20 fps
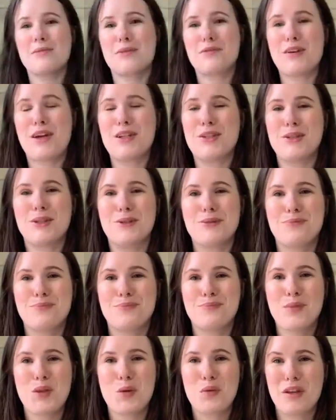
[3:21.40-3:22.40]
if I don't
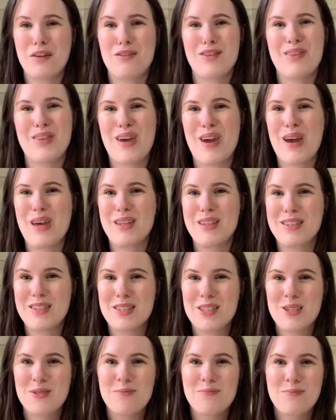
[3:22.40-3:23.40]
weave in the
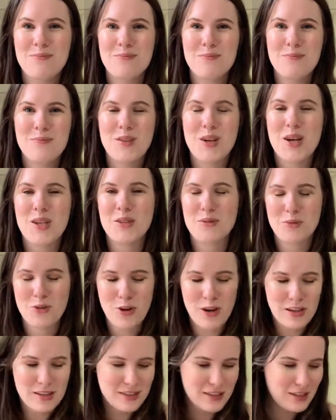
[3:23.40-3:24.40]
ends because I'm
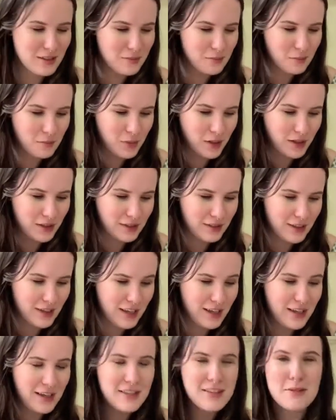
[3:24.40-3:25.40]
crazy, but
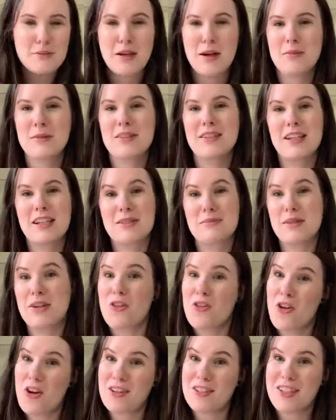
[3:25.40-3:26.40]
sometimes it takes me a
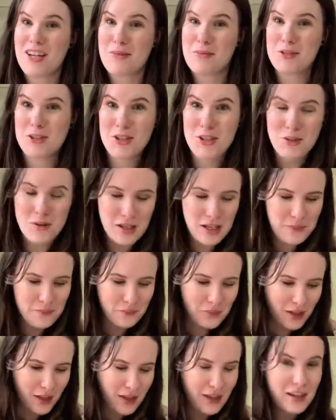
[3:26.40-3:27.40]
long time to do it
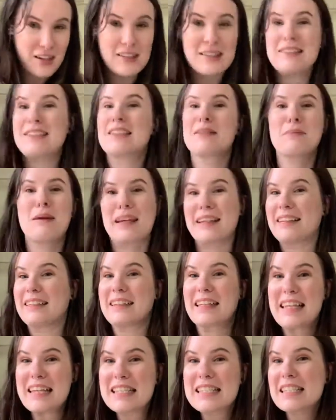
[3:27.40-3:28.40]
because it's my
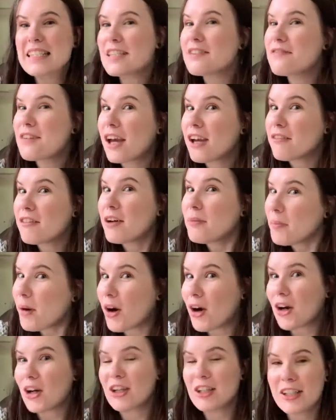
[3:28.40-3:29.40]
least favorite
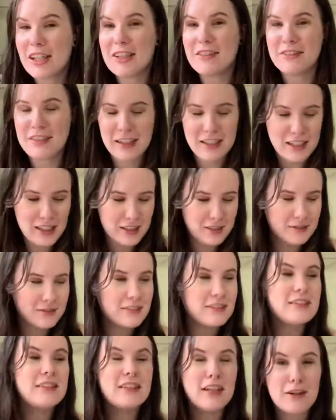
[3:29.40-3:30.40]
part of knitting.
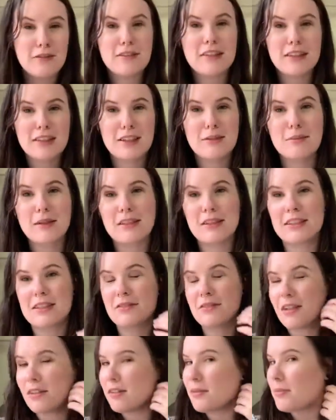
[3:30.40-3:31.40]
Definitely my
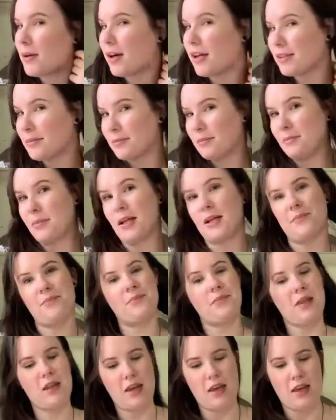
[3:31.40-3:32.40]
least favorite part, but
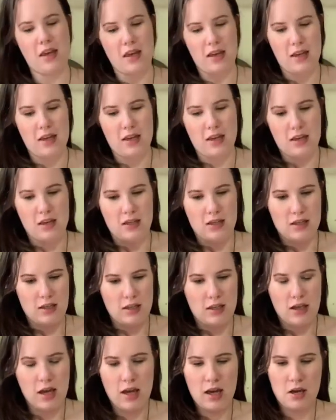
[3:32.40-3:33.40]

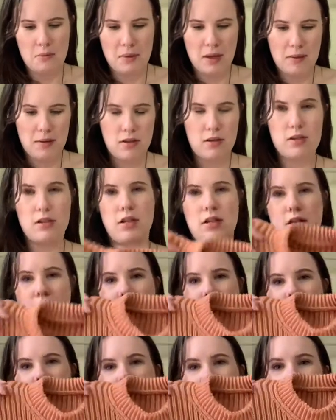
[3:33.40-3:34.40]
yeah, maybe I'll,
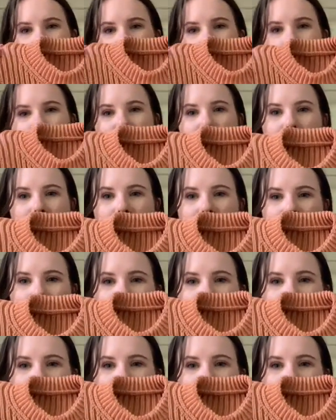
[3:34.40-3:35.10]
maybe I'll leave in the ends